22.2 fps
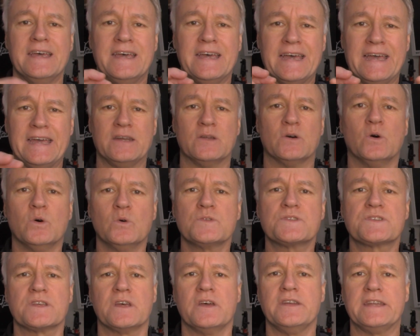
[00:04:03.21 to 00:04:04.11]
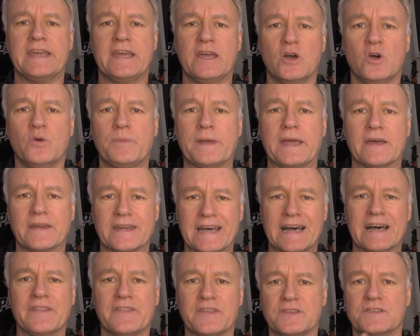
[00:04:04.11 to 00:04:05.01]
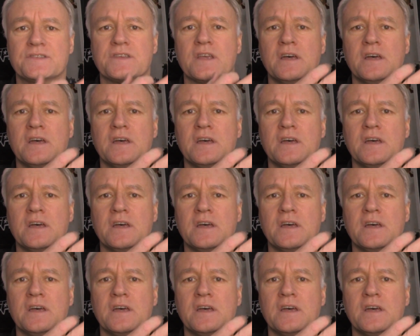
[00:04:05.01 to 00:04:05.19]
and also to help out others